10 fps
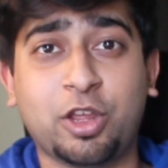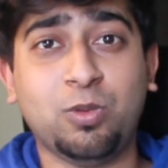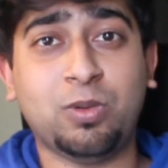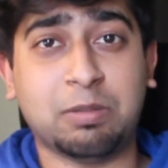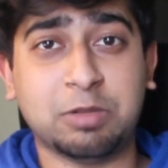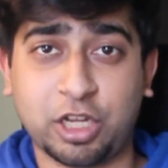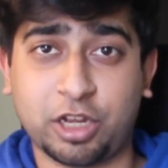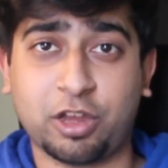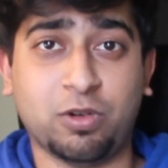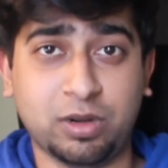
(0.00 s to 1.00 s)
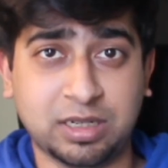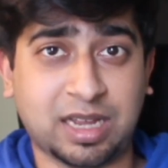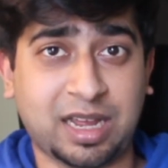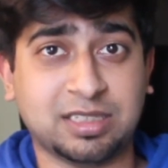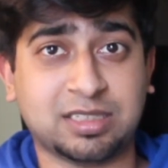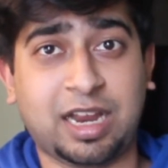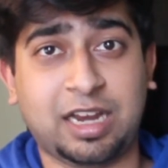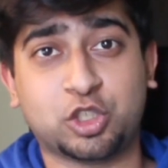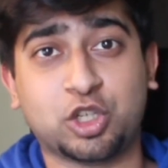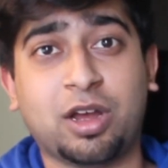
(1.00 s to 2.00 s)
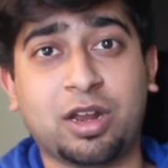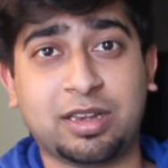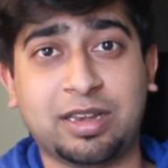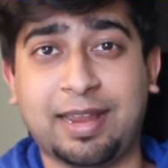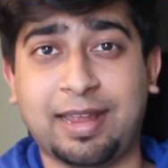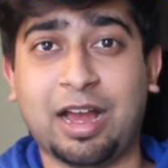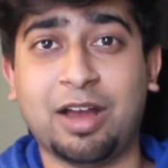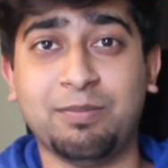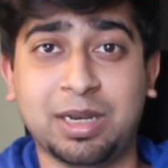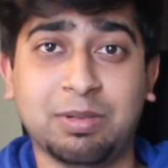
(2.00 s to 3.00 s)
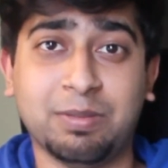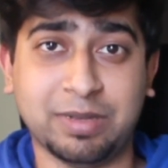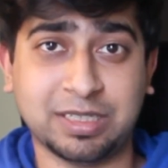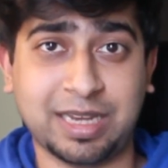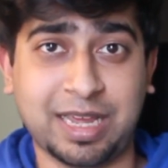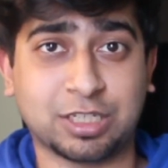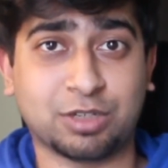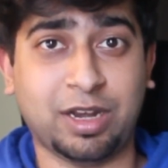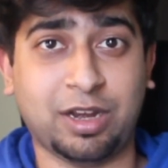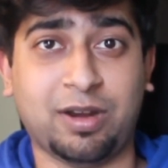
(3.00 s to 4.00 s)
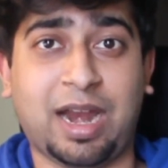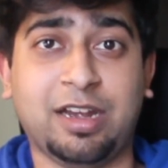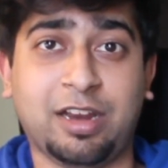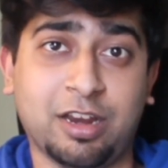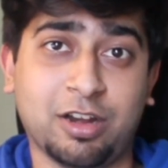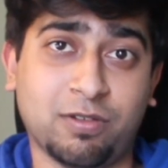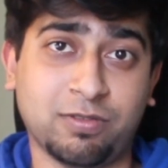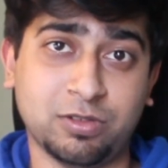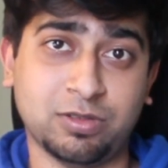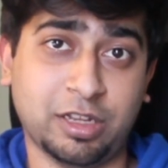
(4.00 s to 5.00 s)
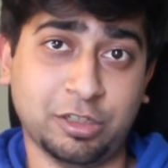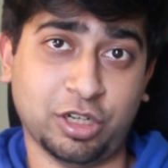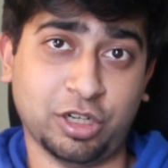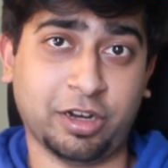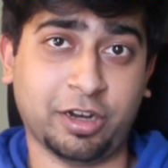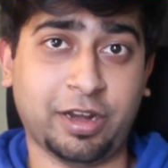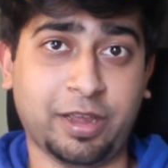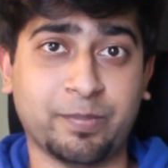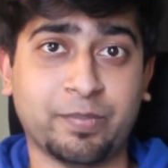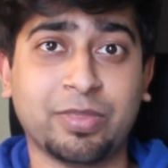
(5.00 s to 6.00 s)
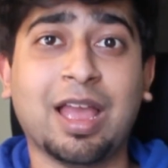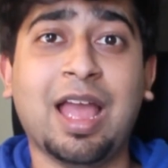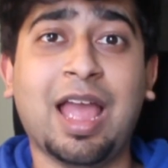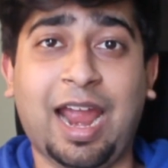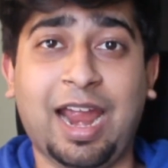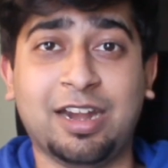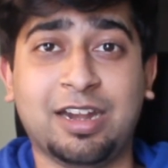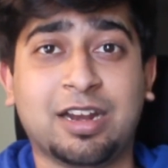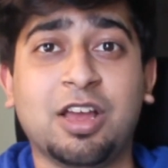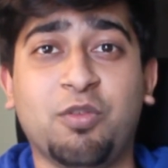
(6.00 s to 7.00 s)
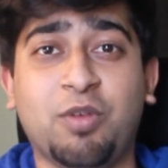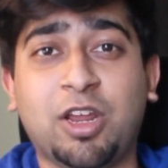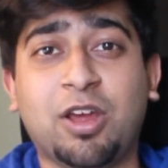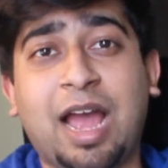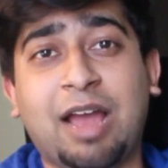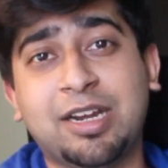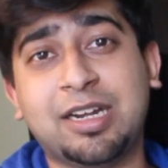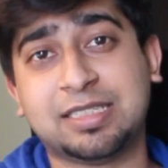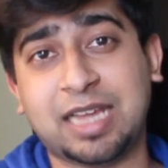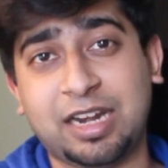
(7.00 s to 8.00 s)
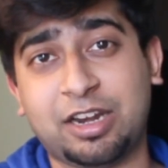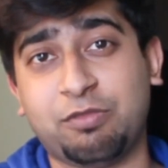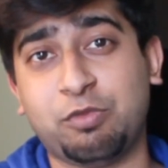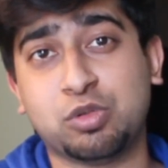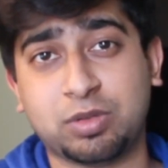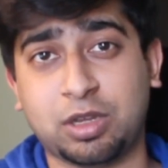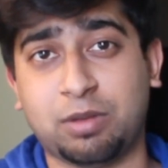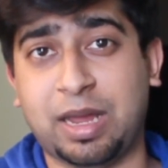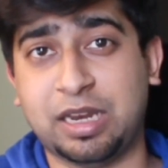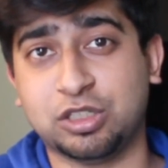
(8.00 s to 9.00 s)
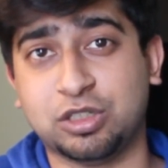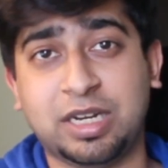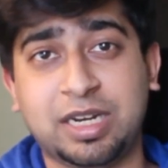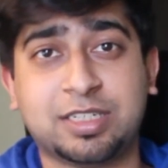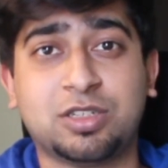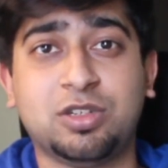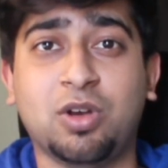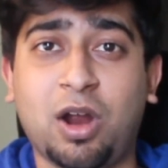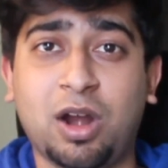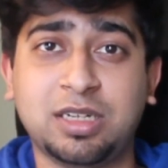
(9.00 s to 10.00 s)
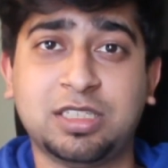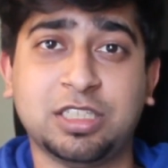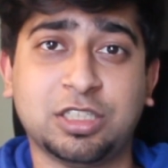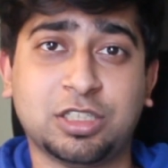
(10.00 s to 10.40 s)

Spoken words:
double check your own designs, ensure they have minimum mistakes when you're handing it off to the engineering team. And when you're having design reviews with your manager, it's not just